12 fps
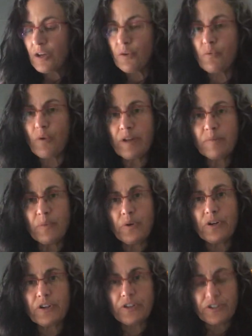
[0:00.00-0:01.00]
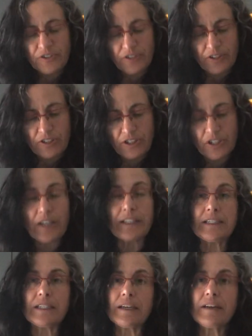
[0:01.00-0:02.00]
One more corsage
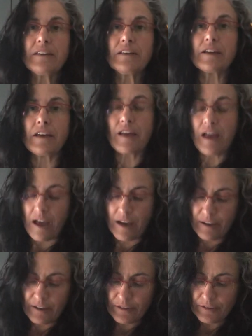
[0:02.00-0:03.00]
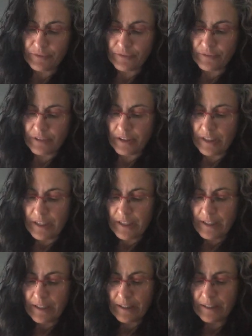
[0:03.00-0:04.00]
idea that I have
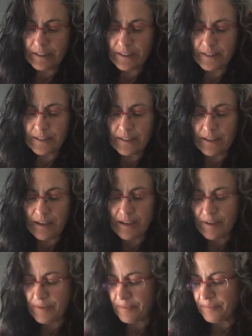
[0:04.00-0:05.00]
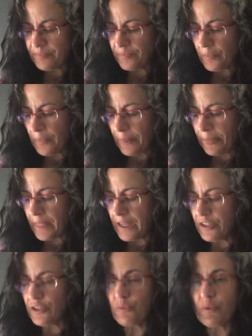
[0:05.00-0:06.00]
is,
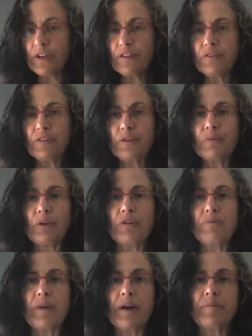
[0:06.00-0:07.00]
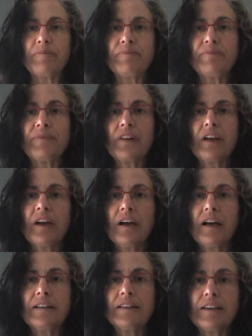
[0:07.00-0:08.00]
you know, what if you wrote Mom
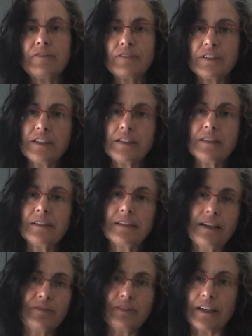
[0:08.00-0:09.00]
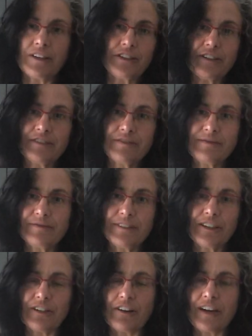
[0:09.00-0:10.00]
a lovely love letter?
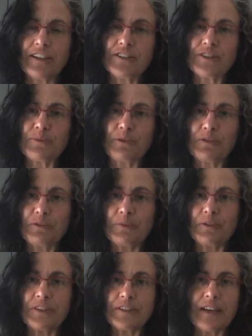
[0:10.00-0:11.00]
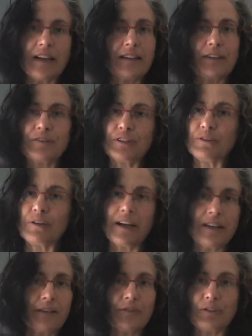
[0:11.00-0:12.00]
You know, I just wrote the words, I love you, I
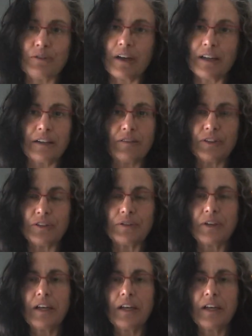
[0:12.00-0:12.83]
love you, I love you.